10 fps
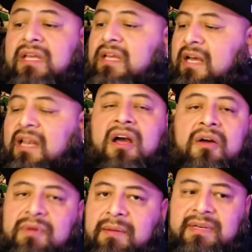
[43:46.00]

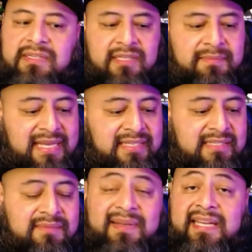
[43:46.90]
along with a bunch of other
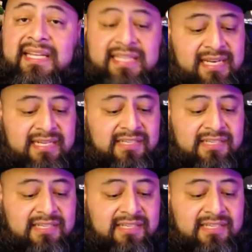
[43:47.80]
places, but LinkedIn